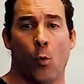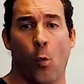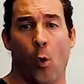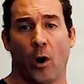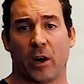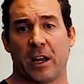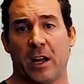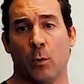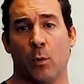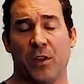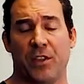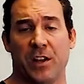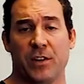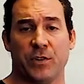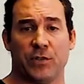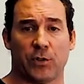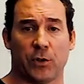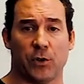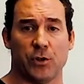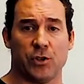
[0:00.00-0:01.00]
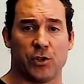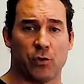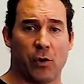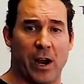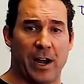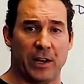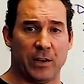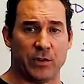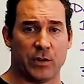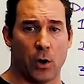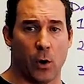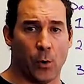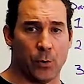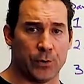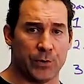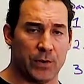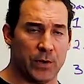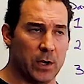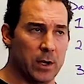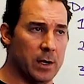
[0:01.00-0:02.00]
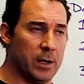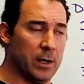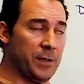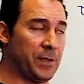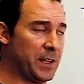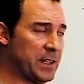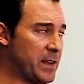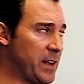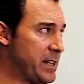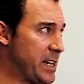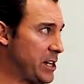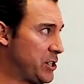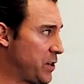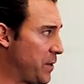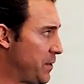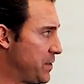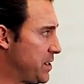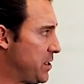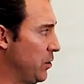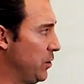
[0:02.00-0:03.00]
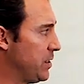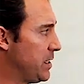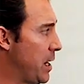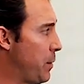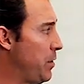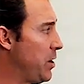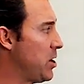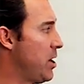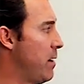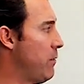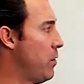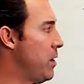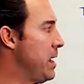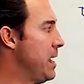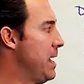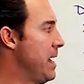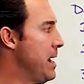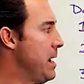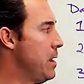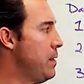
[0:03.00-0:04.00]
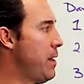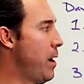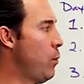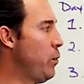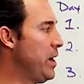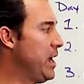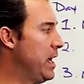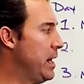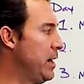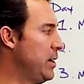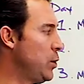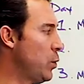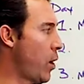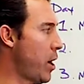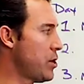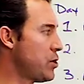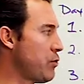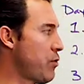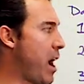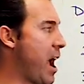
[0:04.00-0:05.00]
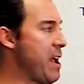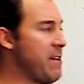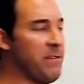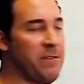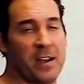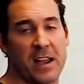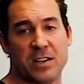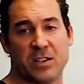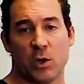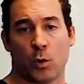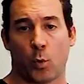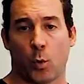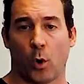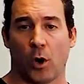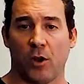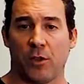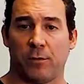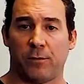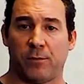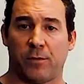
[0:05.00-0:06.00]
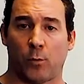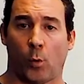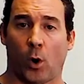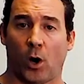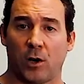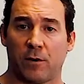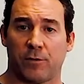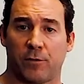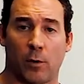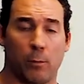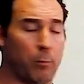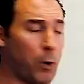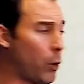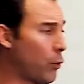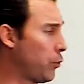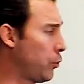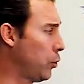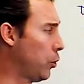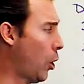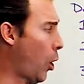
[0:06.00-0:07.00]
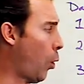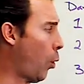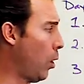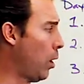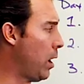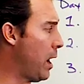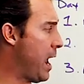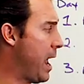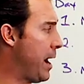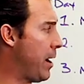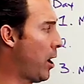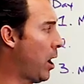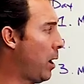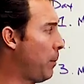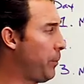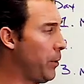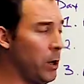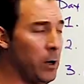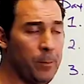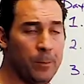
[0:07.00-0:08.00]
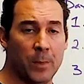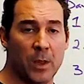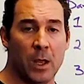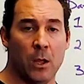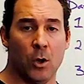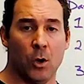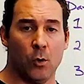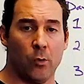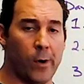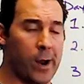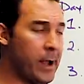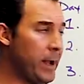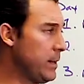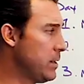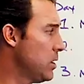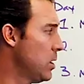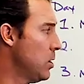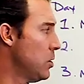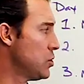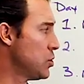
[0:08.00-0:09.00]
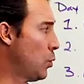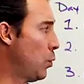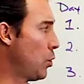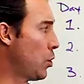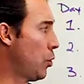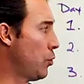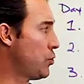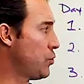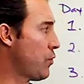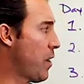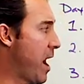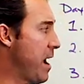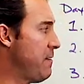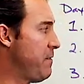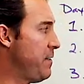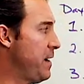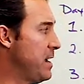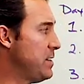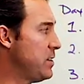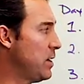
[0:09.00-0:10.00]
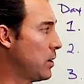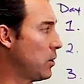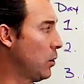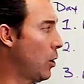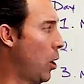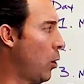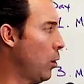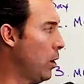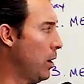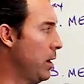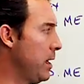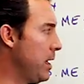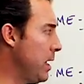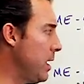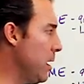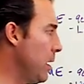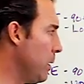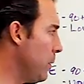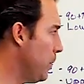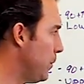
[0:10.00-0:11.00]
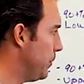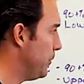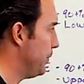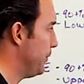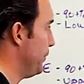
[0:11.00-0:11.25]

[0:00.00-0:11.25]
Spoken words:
working within certain training zones and things of that nature to facilitate recovery. Then we get into our triphasic work for both lower and upper, right? So we'll go triphasic lower here,